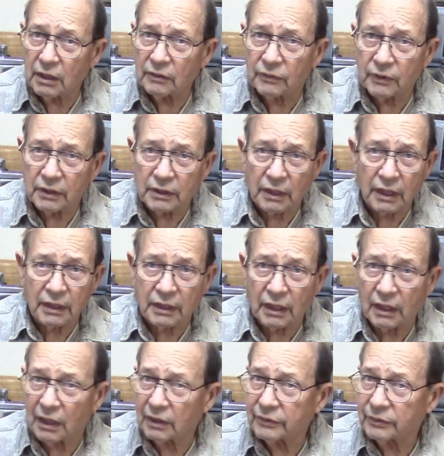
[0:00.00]
for the day,
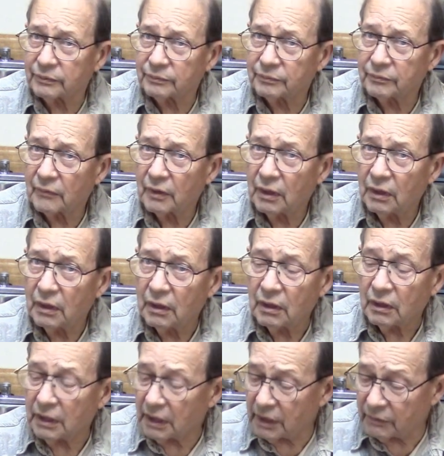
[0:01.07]
guys.
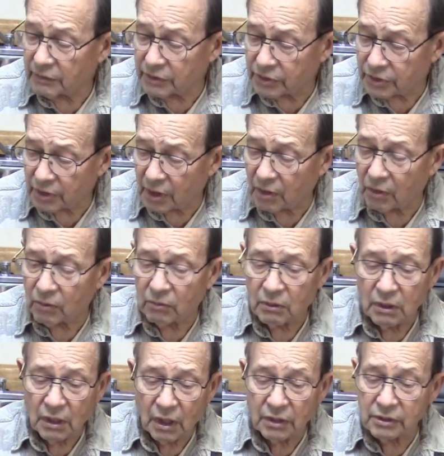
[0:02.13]
Even so,
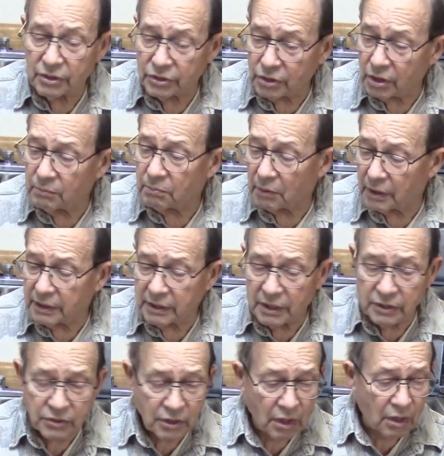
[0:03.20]
you should bring
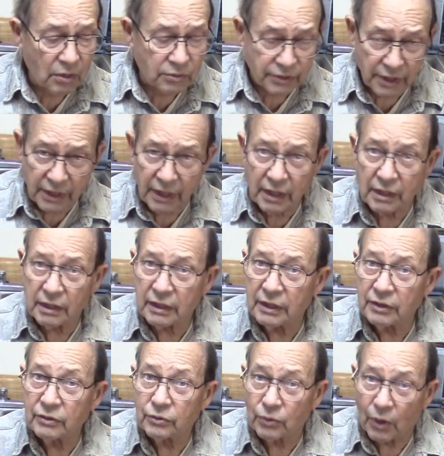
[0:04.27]
these calls
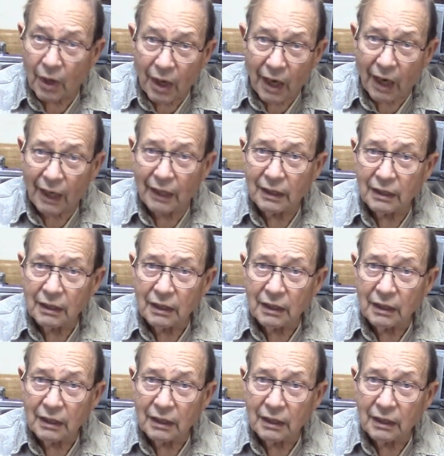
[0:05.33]
in dry